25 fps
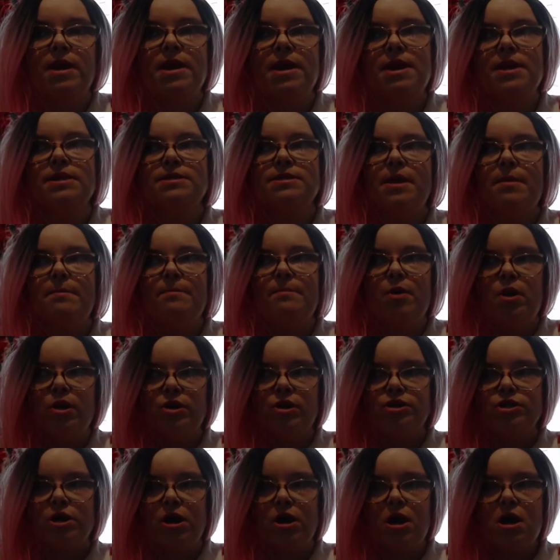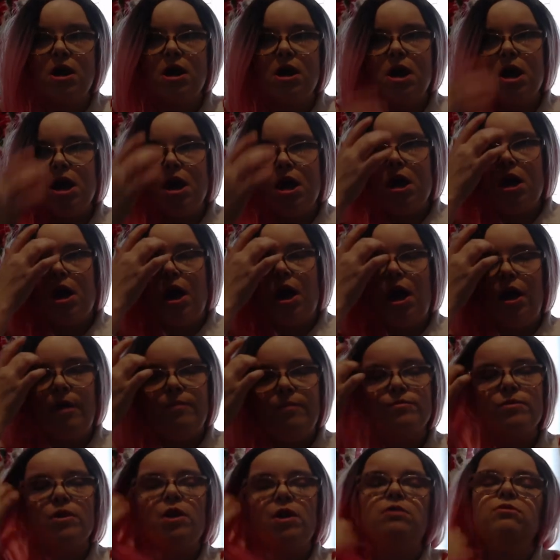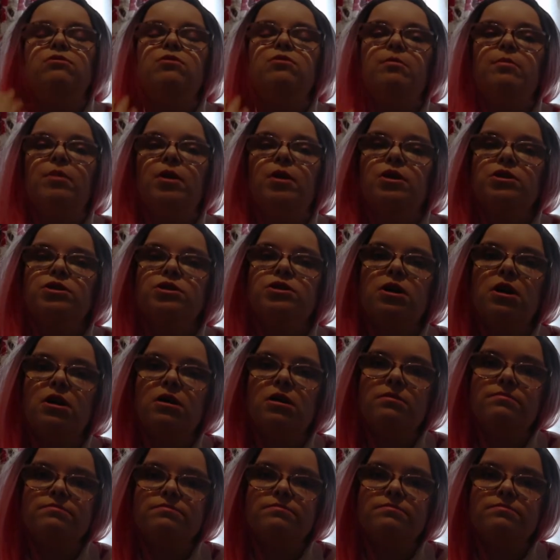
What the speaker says: is Bershka. Not Bershka.